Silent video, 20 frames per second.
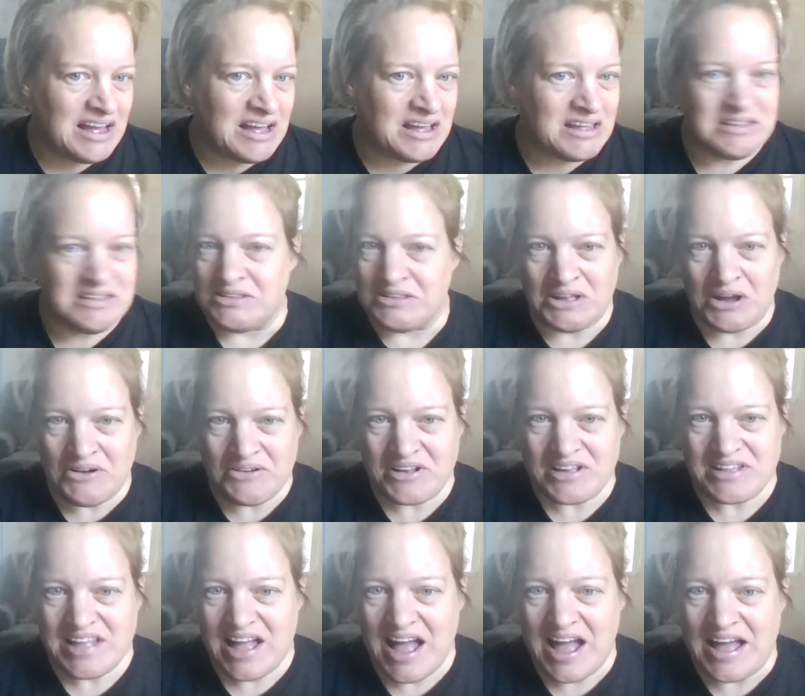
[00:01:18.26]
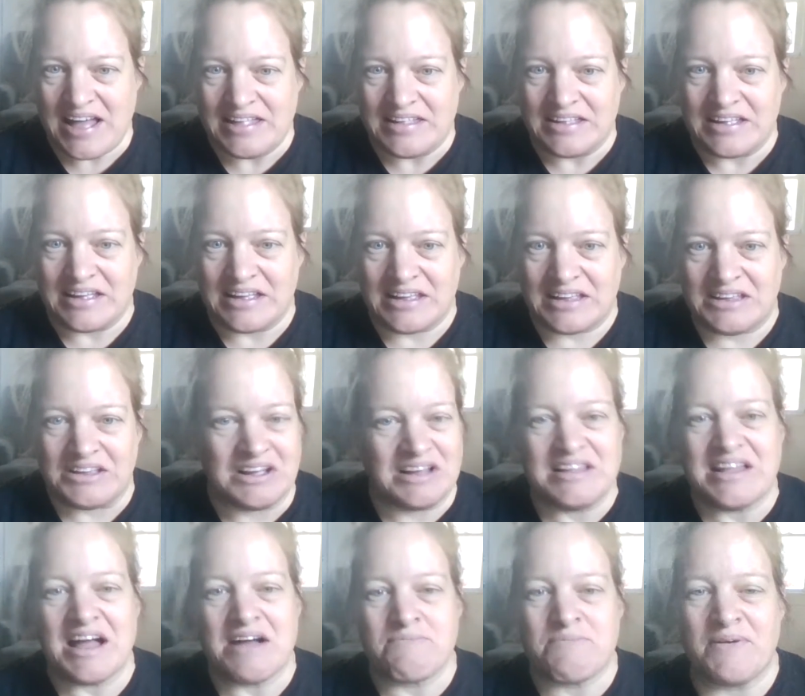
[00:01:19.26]
No, you're not. You're
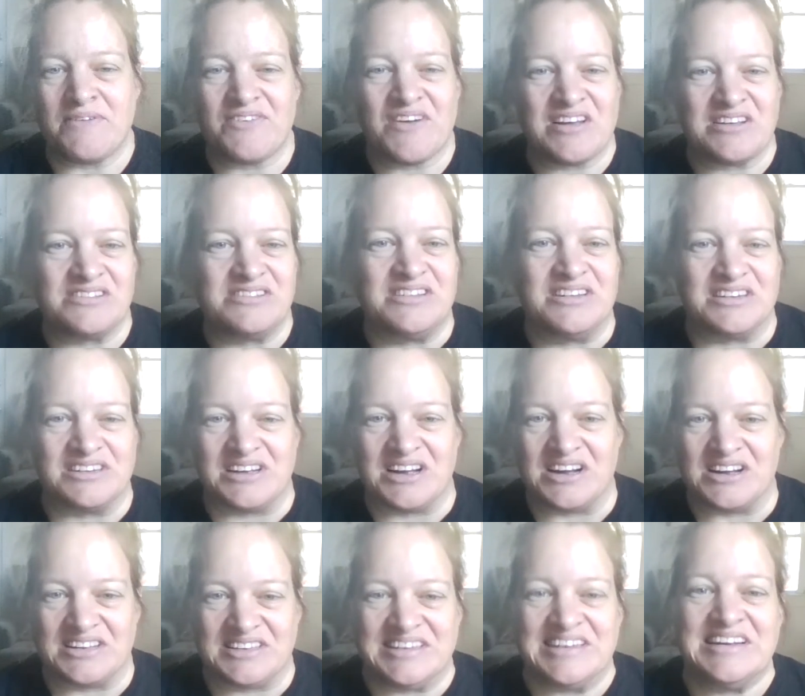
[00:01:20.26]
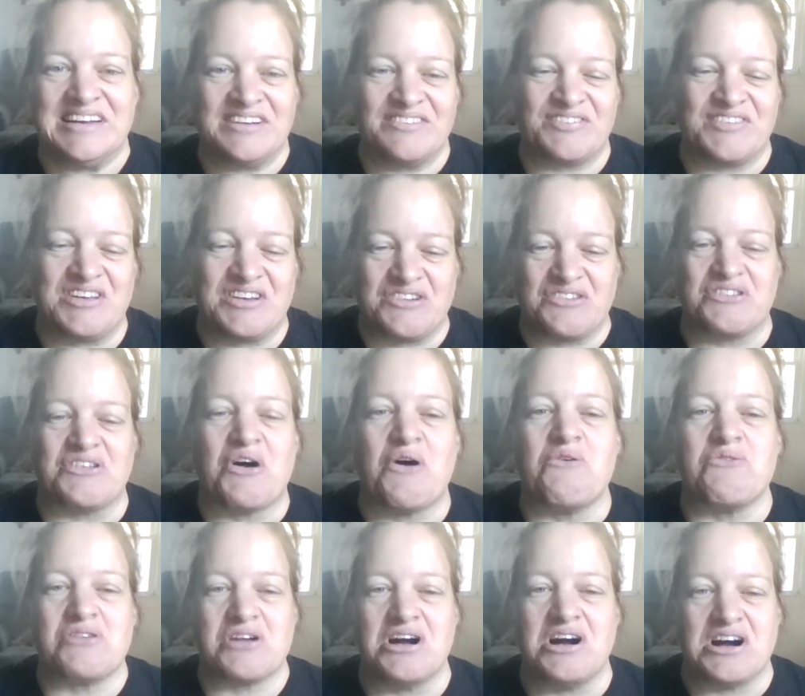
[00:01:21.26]
not professional cooks if you
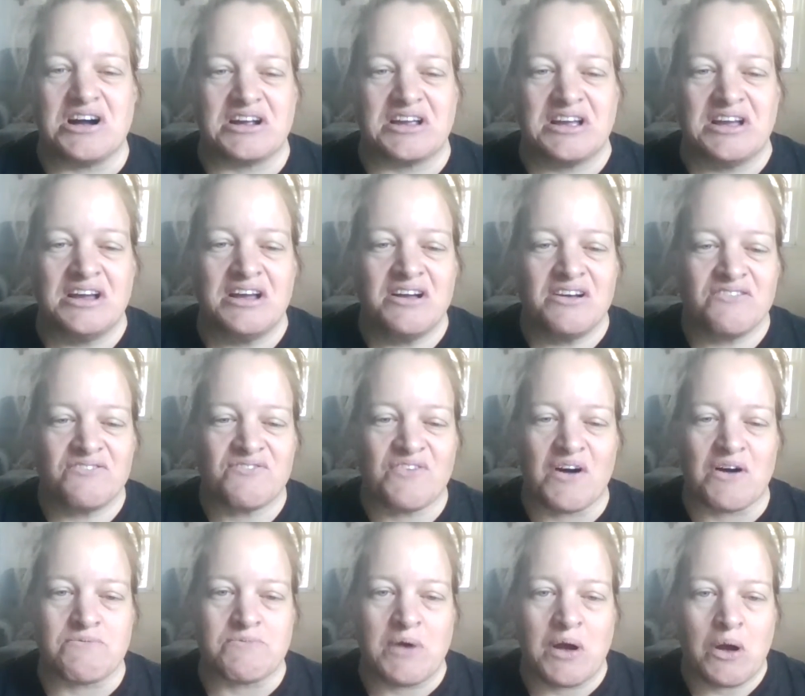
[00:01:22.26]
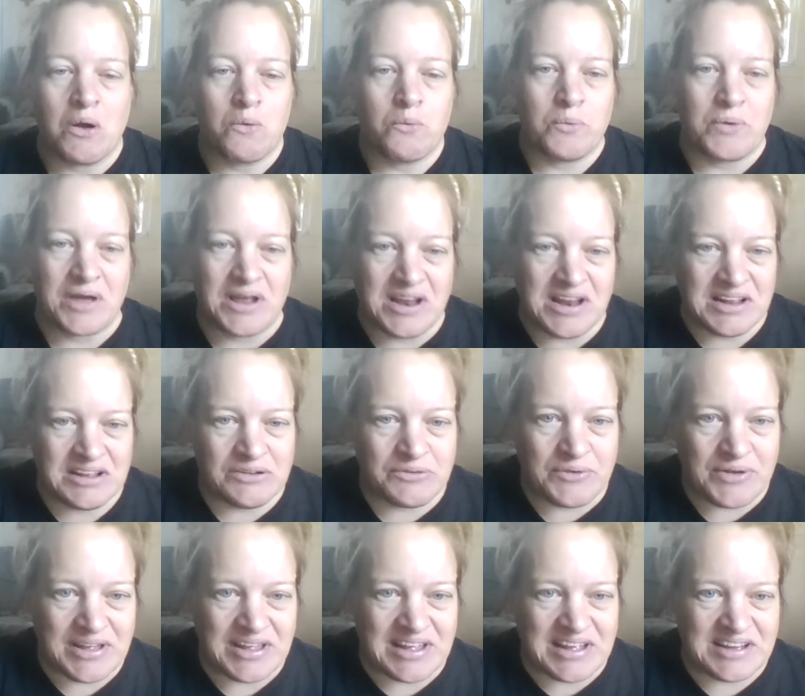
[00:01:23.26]
don't cook from real
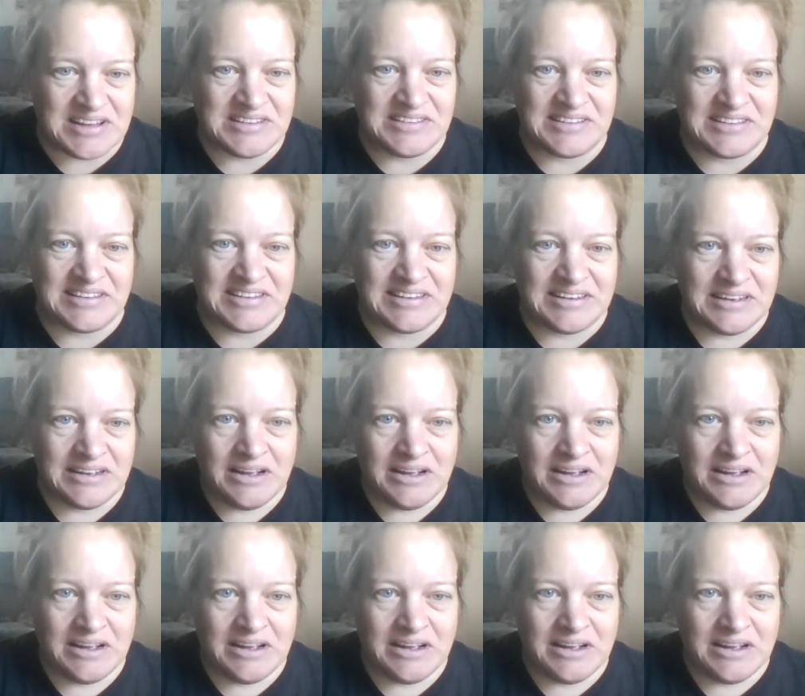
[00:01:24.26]
ingredients,